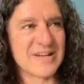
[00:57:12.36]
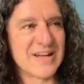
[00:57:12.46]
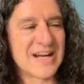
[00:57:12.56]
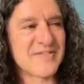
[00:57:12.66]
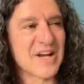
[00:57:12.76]

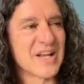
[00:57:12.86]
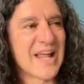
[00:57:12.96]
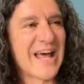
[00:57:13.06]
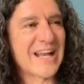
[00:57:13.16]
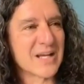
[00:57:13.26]
not even a
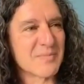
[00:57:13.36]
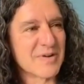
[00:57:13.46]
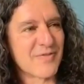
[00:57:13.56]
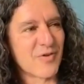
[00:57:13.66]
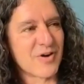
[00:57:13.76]
landing,
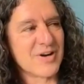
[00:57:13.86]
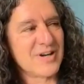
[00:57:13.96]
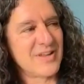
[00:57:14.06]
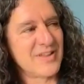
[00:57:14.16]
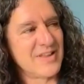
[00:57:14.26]
but for
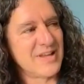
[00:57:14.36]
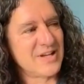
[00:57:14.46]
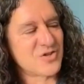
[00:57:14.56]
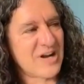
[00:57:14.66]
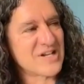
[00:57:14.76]
the
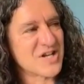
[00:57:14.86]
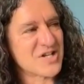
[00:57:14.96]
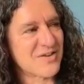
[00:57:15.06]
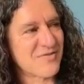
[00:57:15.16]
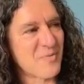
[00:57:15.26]

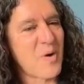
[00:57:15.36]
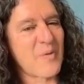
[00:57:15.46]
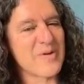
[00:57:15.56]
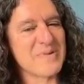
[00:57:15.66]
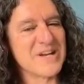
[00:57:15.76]
transition from what
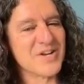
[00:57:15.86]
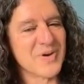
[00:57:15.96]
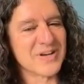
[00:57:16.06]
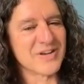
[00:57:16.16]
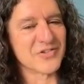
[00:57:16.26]
we've been
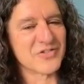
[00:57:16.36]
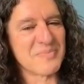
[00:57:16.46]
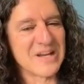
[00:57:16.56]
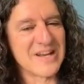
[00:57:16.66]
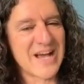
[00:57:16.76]
doing to
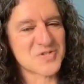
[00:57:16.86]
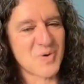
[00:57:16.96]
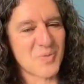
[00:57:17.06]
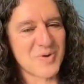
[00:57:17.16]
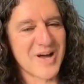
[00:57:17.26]
something next
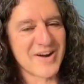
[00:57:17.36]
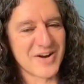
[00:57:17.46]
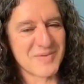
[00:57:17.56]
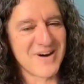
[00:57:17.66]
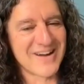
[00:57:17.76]
where we're not
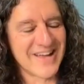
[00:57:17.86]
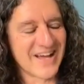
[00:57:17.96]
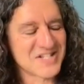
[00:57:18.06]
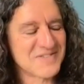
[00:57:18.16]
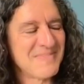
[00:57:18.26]
on a
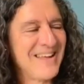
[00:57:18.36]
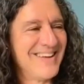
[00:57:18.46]
podcast,